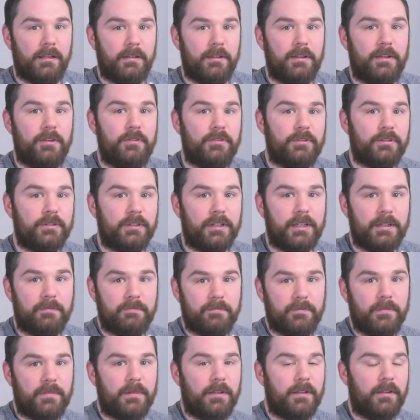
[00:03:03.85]
Usually,
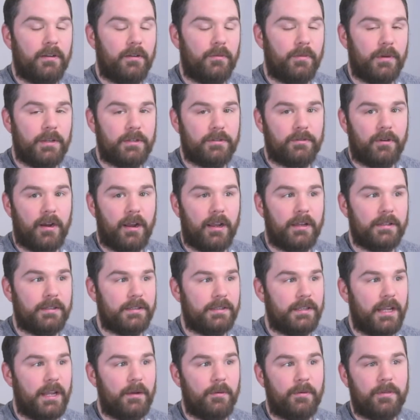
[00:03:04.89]
we try and
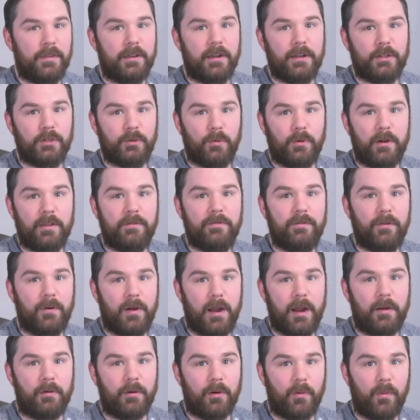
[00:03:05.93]
stay within a
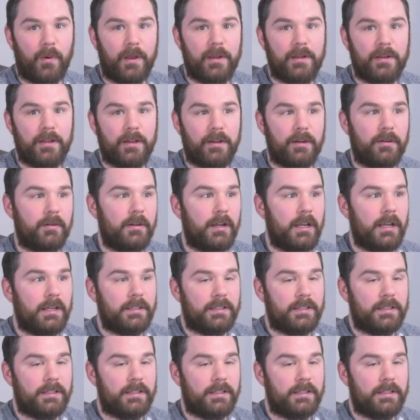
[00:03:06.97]
24-hour window.